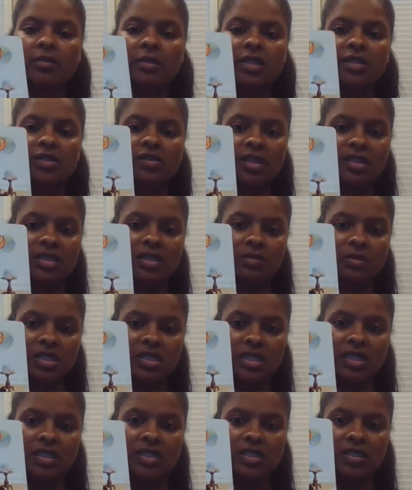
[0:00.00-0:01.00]
And so that's
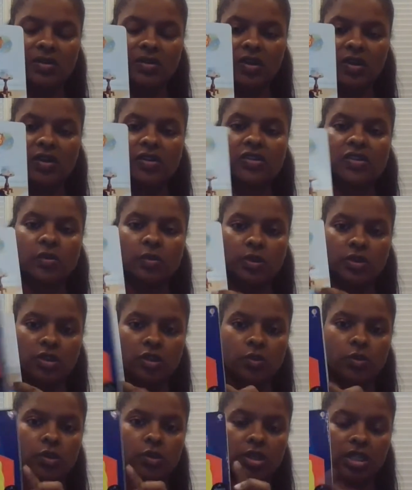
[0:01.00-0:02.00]
something to consider also when
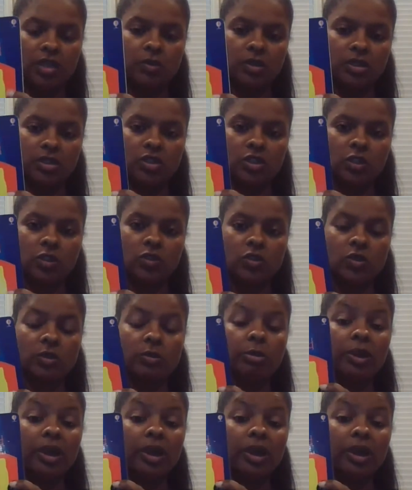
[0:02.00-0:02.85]
you're working with children.